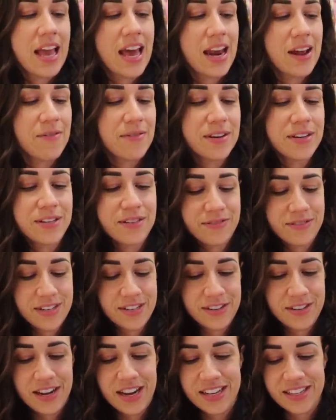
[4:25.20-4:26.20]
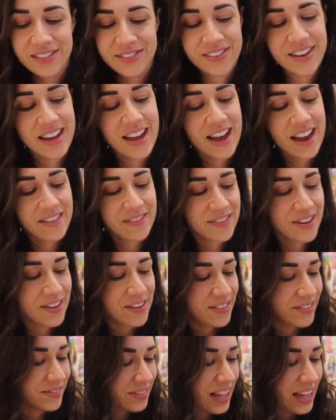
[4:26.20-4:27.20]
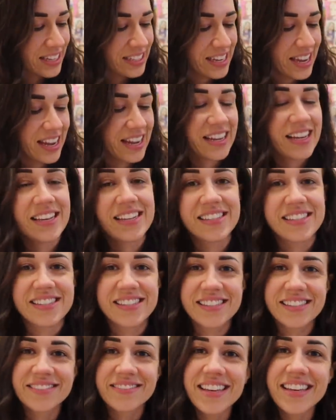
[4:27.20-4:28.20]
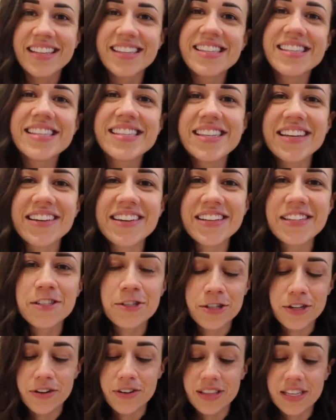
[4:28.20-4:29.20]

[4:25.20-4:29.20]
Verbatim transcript: And I wanted to read you guys what I wrote that day because it still is true.